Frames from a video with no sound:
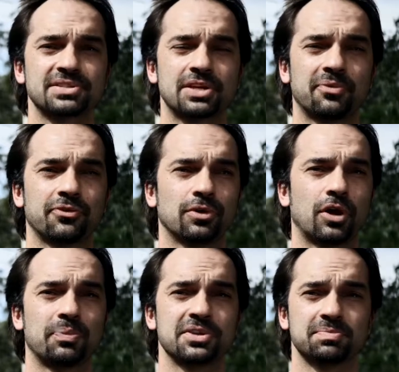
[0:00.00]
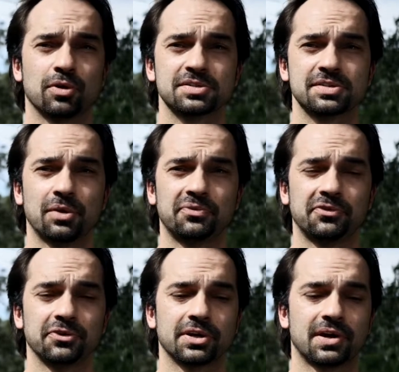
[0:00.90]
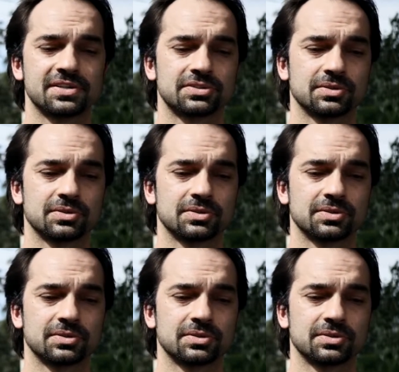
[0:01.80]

helpful. I hope this blog is helpful for you guys to